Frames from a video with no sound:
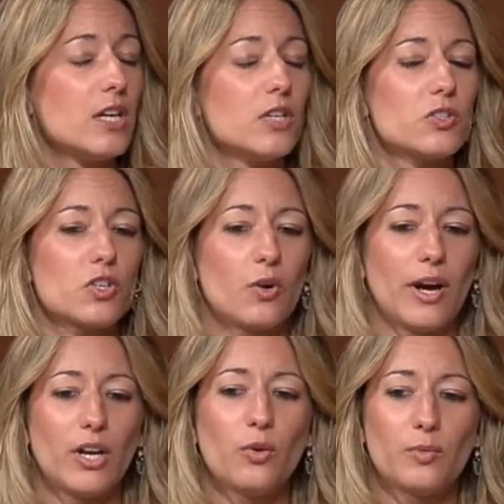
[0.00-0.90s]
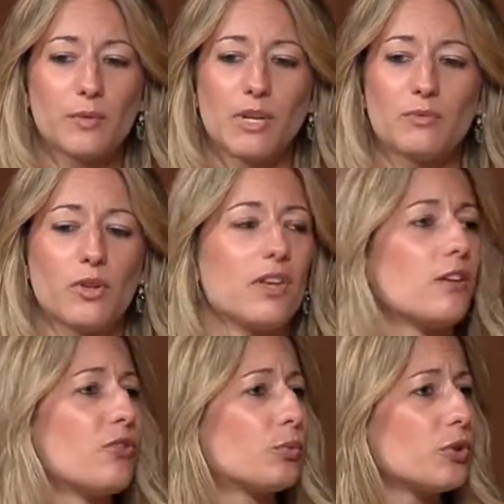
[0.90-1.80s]
So I know sometimes we think
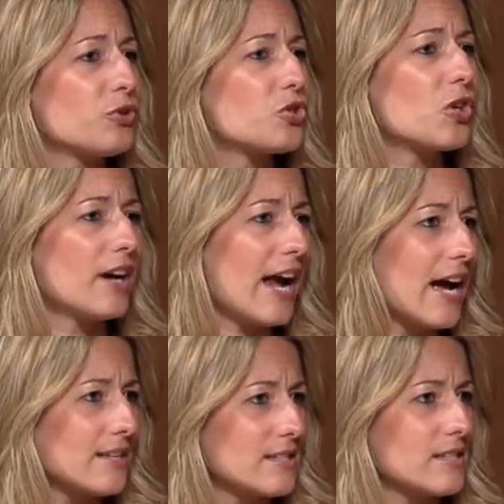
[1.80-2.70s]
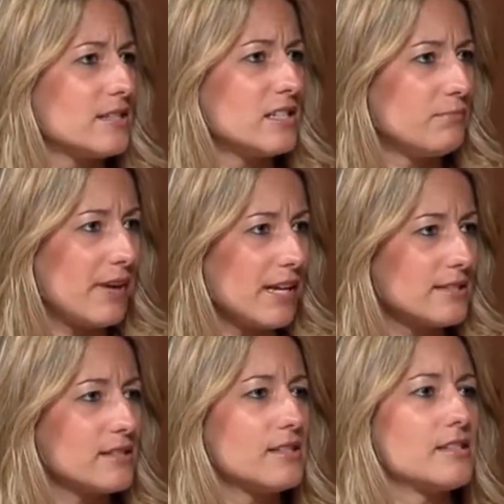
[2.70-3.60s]
of the real strong acids and
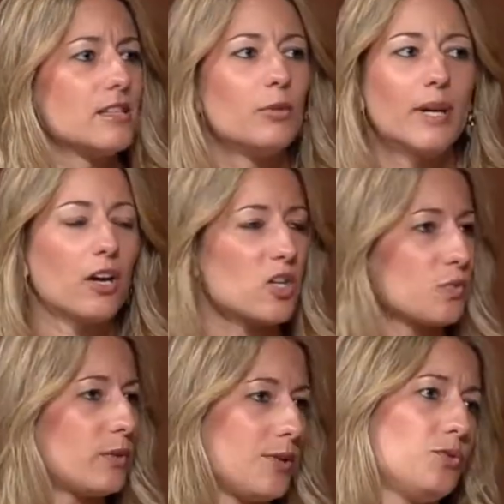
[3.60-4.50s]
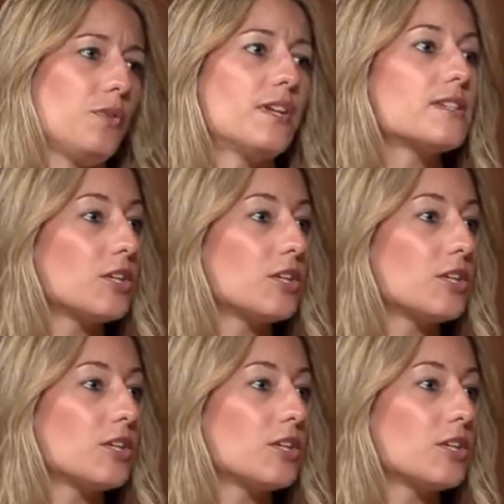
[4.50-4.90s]
bases, and oh my gosh, what do I do with this?